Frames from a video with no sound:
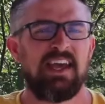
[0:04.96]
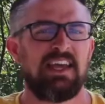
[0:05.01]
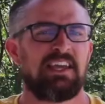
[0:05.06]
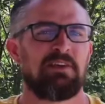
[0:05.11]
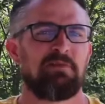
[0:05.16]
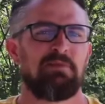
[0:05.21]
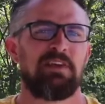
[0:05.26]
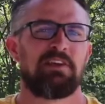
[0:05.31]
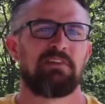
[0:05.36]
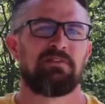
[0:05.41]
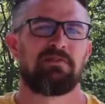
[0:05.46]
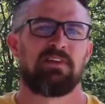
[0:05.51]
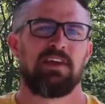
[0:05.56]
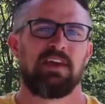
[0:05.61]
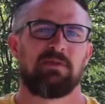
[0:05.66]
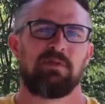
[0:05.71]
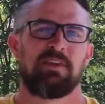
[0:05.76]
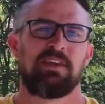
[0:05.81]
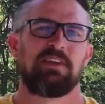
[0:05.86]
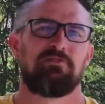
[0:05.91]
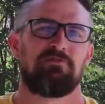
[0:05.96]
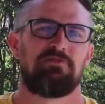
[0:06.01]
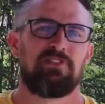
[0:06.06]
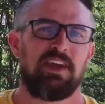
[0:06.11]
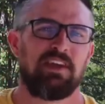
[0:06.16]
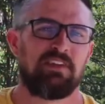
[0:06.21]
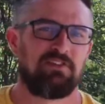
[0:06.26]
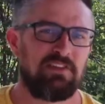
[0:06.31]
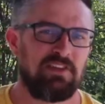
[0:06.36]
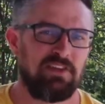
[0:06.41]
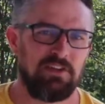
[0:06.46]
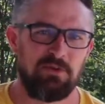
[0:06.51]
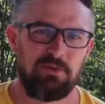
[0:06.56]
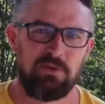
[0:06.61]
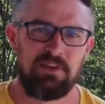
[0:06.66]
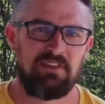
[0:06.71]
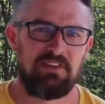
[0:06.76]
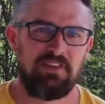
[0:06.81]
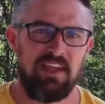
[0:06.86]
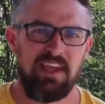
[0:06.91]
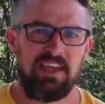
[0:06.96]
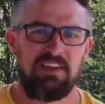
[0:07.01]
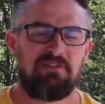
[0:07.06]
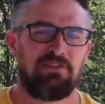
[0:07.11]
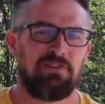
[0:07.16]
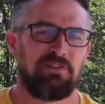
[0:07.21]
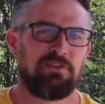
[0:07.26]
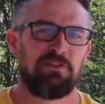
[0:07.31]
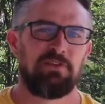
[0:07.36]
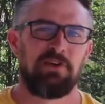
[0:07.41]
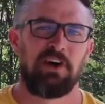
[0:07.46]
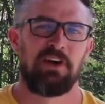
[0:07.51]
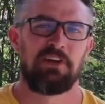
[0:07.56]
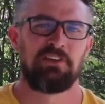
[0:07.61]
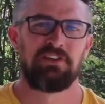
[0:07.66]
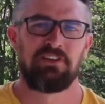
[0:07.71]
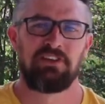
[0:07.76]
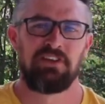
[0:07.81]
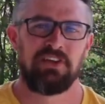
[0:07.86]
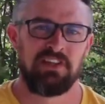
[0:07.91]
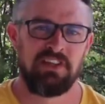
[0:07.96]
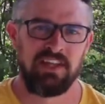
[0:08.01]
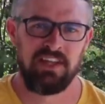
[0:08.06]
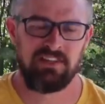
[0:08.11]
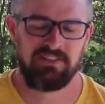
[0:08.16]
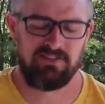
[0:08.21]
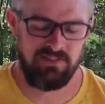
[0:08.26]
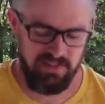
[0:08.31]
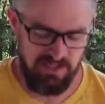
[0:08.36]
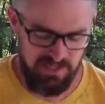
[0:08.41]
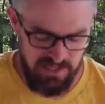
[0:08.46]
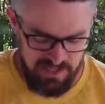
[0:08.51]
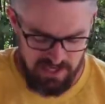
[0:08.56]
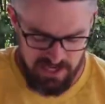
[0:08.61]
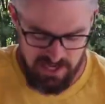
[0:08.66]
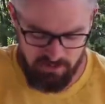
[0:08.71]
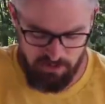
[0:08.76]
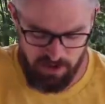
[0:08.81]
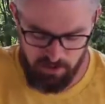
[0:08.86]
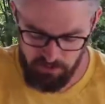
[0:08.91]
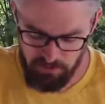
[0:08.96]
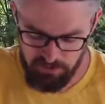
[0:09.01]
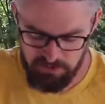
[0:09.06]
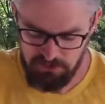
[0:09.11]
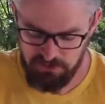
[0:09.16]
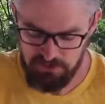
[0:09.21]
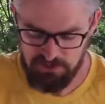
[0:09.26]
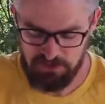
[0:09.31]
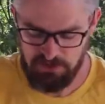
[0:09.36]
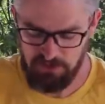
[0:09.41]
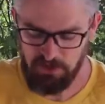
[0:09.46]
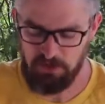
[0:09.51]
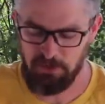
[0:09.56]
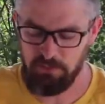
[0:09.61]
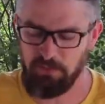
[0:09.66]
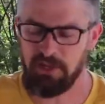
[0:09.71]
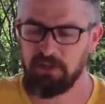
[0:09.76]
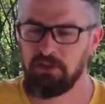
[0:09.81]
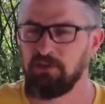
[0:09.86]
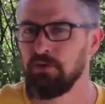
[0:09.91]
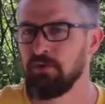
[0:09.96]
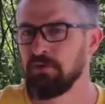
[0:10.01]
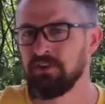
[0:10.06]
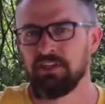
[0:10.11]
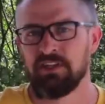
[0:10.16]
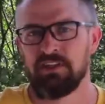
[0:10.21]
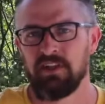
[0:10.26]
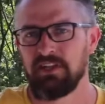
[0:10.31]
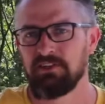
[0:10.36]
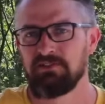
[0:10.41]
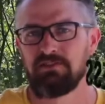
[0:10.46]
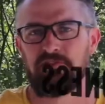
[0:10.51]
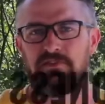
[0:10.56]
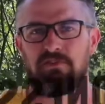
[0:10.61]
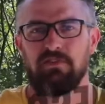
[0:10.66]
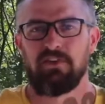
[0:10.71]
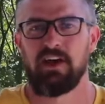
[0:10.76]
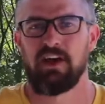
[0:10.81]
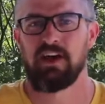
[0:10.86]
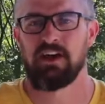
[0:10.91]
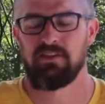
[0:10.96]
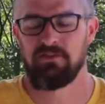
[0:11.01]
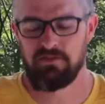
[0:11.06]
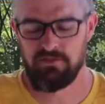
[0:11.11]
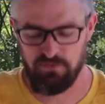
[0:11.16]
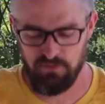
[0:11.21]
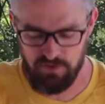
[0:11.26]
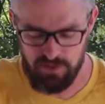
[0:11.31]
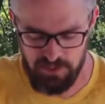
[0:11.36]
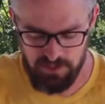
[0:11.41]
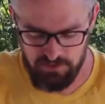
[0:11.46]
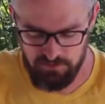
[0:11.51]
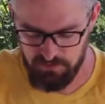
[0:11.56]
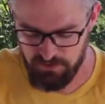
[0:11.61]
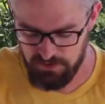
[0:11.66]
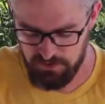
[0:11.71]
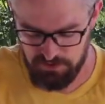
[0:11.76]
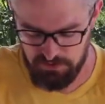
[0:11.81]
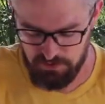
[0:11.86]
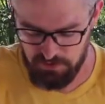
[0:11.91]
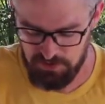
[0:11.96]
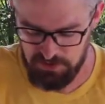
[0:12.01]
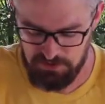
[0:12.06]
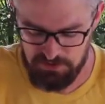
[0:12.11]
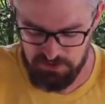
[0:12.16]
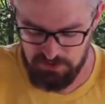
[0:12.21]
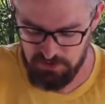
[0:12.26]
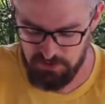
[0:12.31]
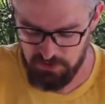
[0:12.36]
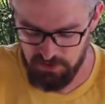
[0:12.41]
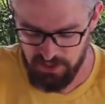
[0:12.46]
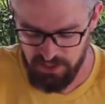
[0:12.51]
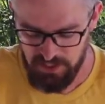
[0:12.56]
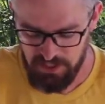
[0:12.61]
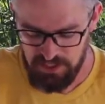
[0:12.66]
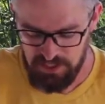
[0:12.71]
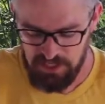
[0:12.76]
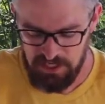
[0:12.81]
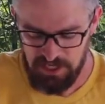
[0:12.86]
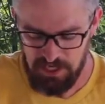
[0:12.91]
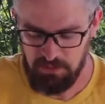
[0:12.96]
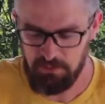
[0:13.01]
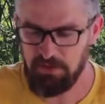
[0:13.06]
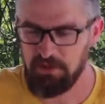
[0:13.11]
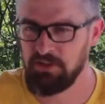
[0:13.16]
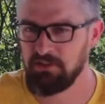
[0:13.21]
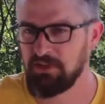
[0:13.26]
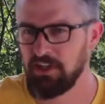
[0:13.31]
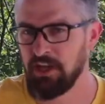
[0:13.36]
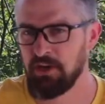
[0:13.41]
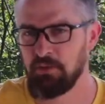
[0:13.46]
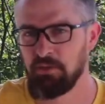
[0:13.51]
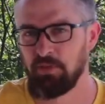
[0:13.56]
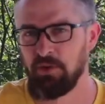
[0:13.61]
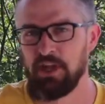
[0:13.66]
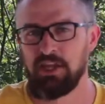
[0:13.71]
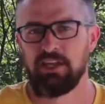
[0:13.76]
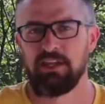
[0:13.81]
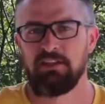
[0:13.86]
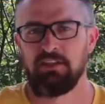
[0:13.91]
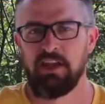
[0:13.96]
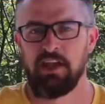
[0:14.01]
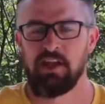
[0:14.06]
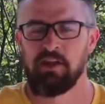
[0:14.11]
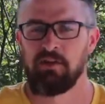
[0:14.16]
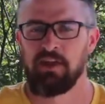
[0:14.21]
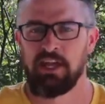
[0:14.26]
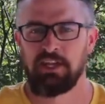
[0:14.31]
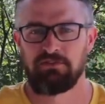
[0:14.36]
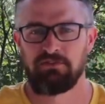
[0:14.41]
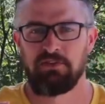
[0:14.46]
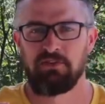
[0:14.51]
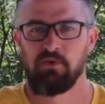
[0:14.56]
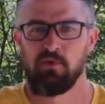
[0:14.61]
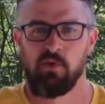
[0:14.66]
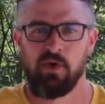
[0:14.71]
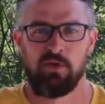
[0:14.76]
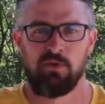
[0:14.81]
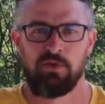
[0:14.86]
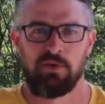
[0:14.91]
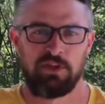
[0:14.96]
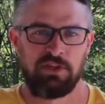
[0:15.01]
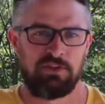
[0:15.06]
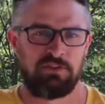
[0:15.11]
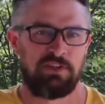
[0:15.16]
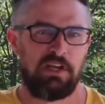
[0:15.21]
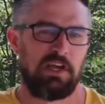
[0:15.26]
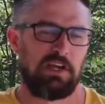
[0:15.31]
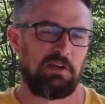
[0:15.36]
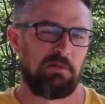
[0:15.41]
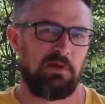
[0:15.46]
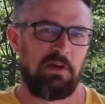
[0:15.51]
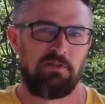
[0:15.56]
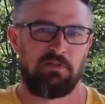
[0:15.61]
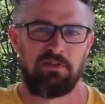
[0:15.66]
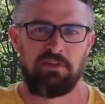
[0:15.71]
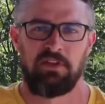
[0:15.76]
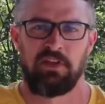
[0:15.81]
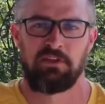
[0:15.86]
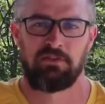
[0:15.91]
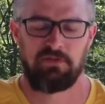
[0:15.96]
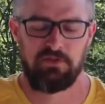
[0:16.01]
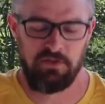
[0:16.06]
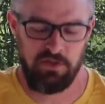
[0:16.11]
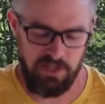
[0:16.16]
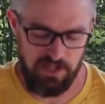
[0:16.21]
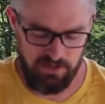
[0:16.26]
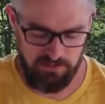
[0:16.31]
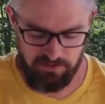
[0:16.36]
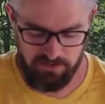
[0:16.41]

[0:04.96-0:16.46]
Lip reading: Comeca family, Jess here with day 2 on goodness. I want to just start by going to Galatians 5, reading verse 22, and then kind of breaking down actually what we're going to talk about for the next few days.